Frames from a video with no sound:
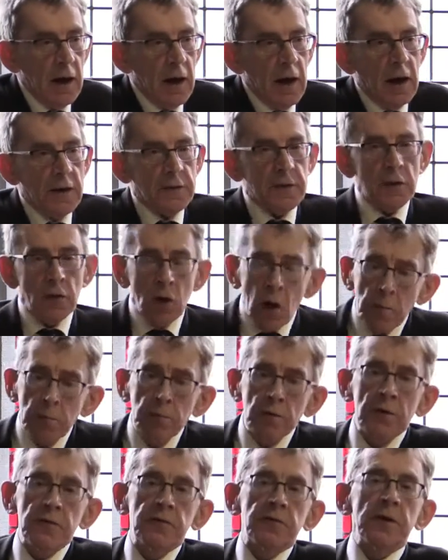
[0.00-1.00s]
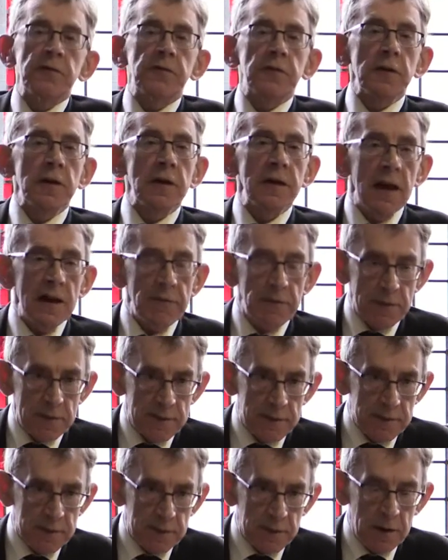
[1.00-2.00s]
at a number of different
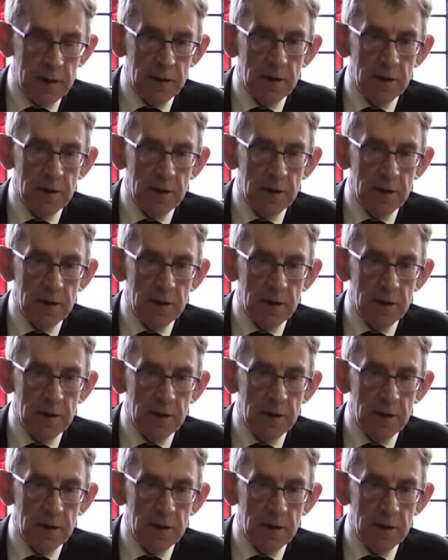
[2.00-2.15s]
levels.